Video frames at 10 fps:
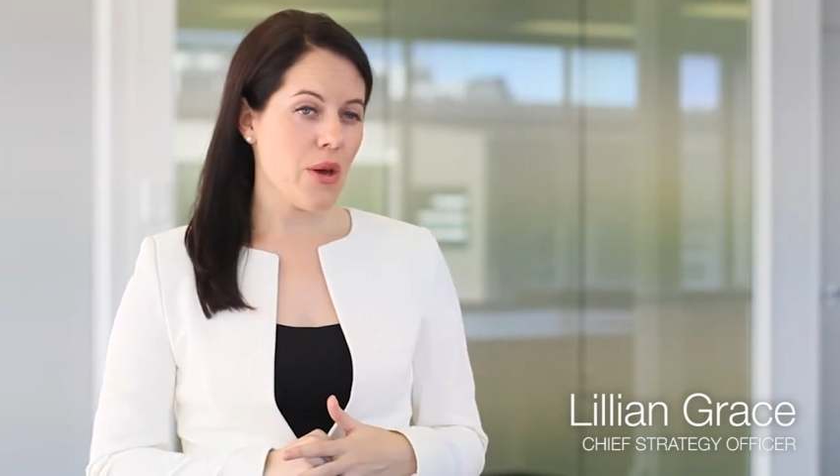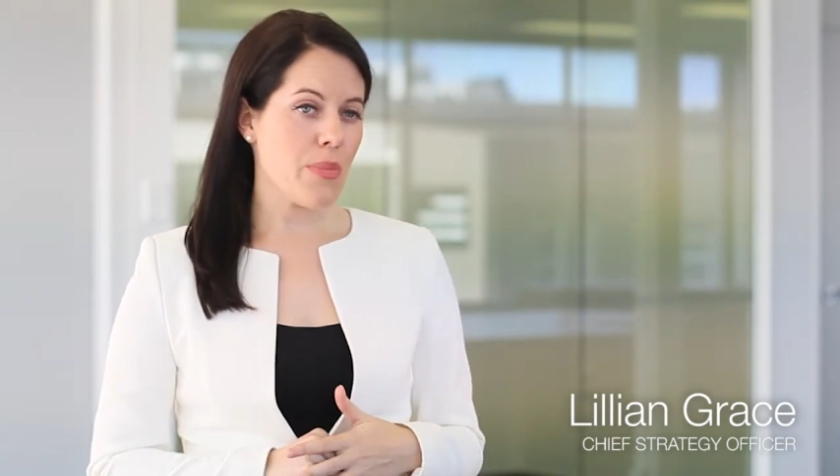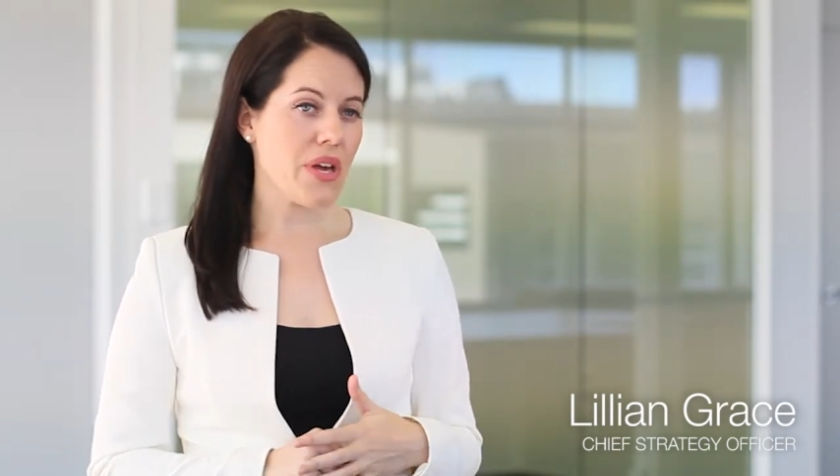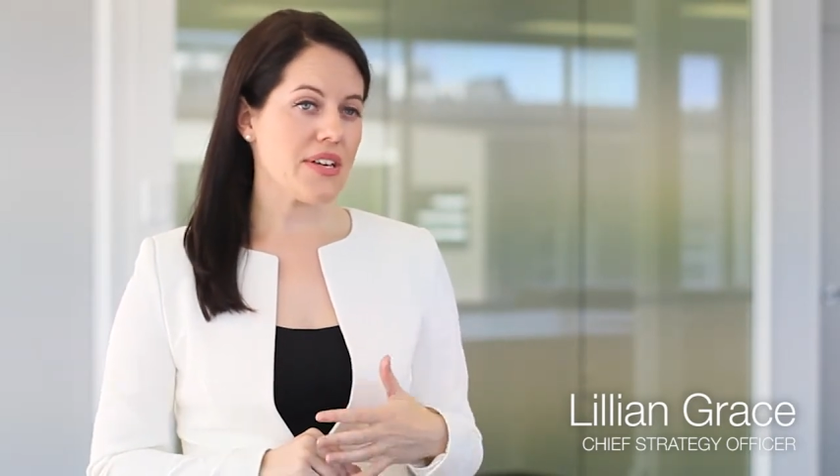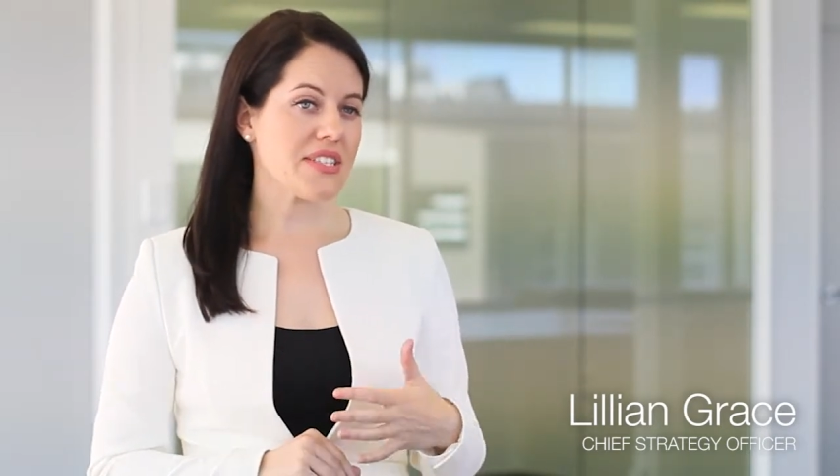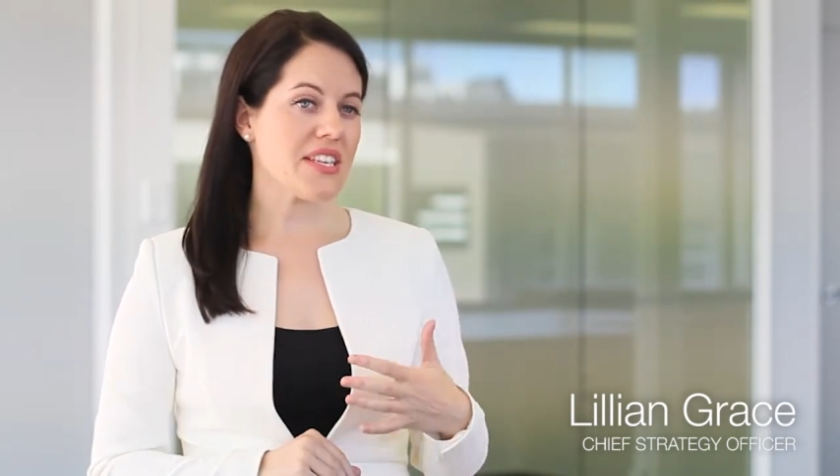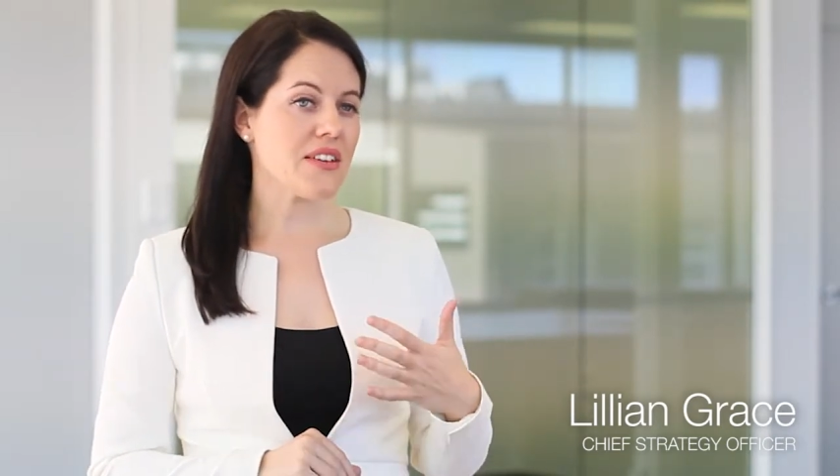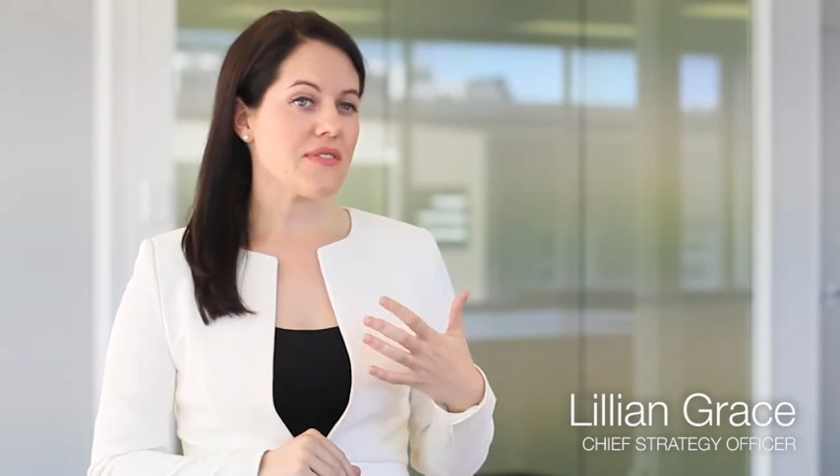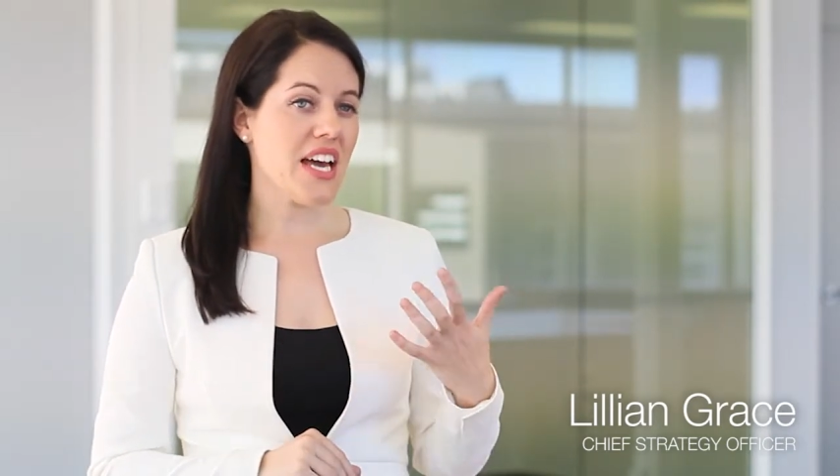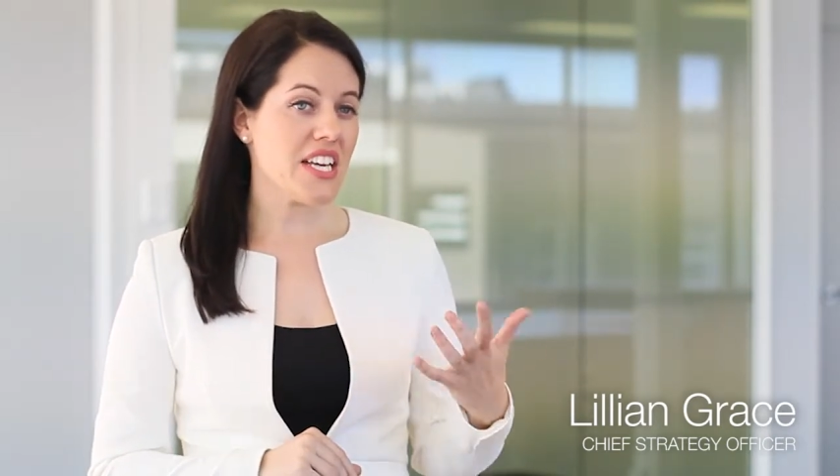because it
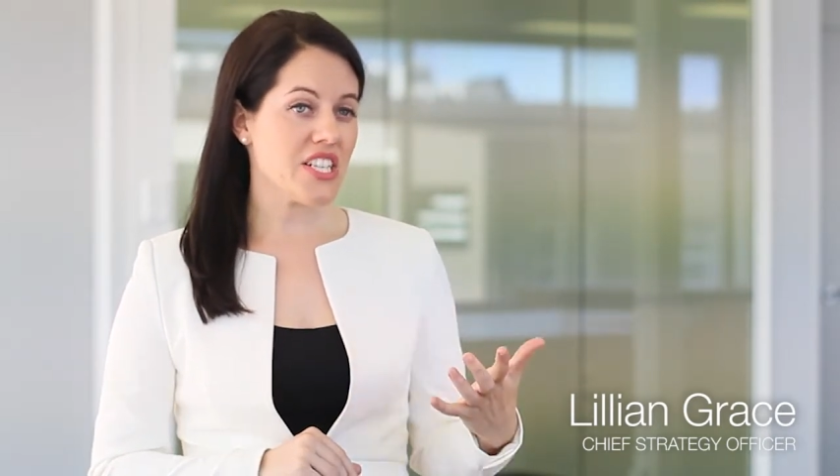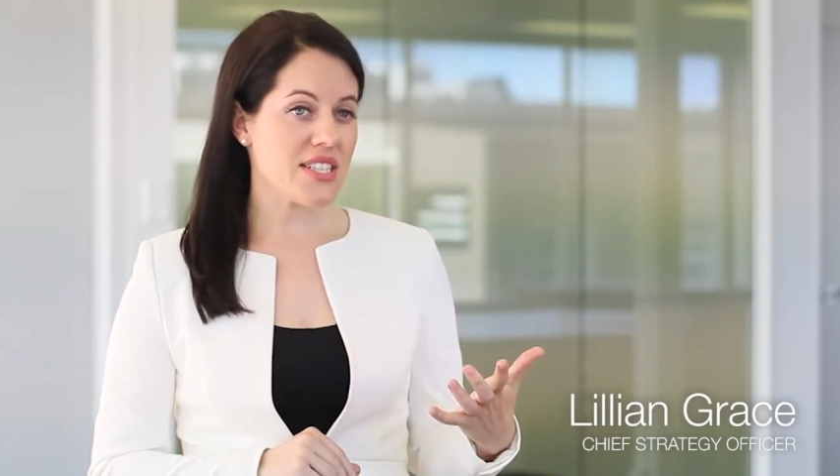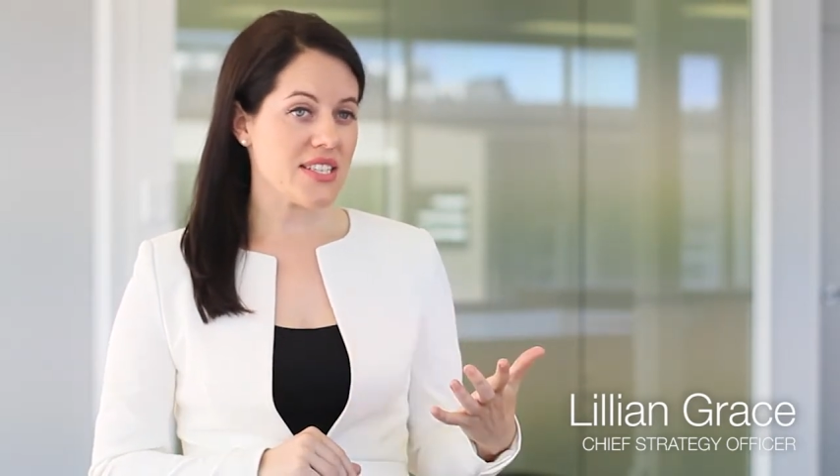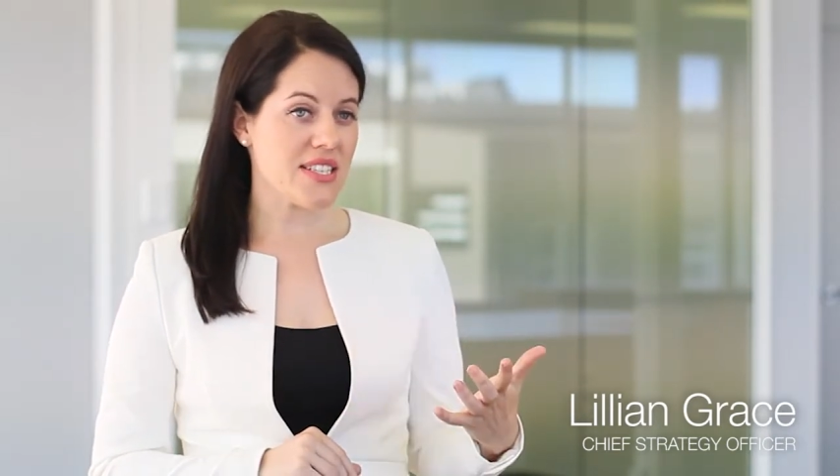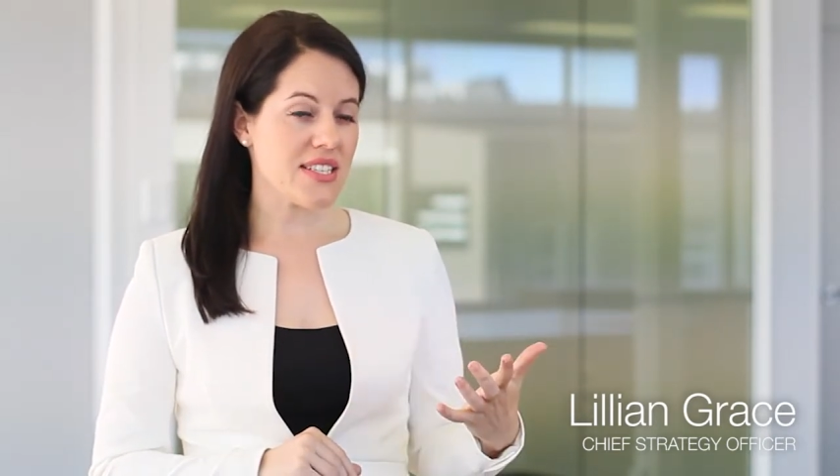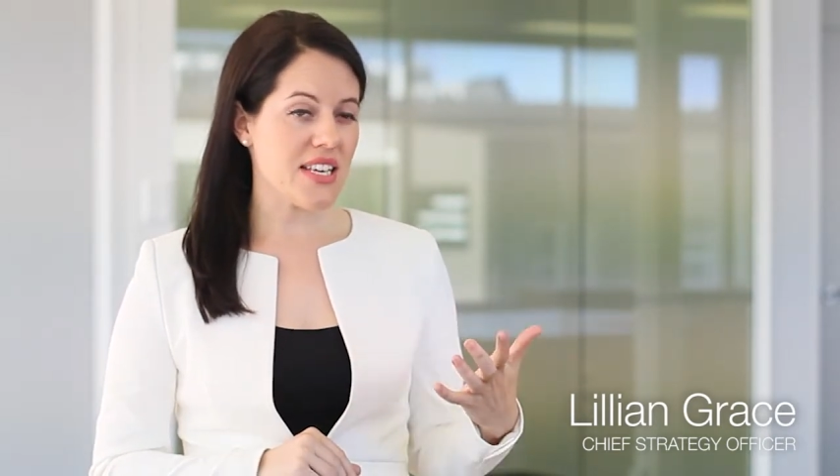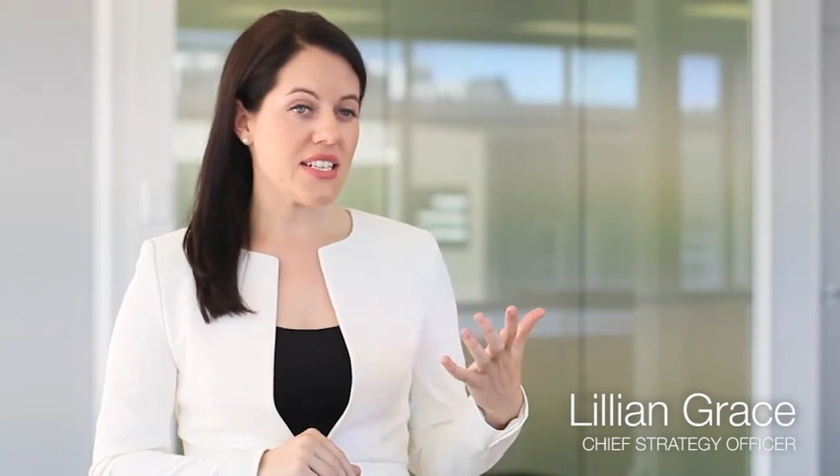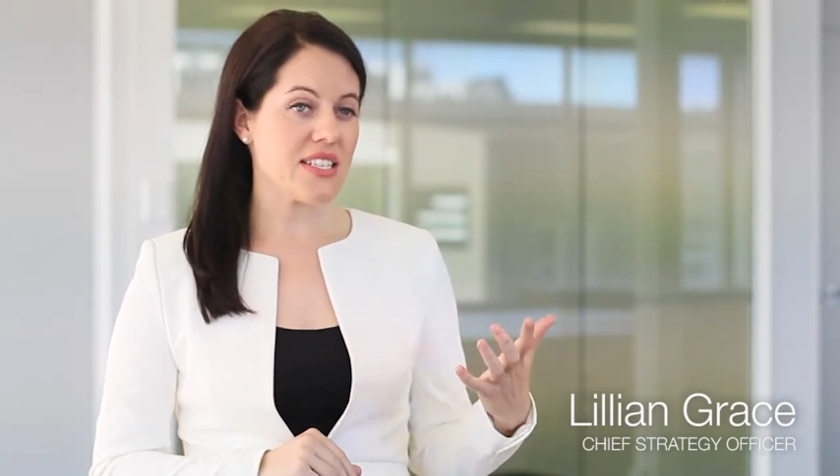gives agencies and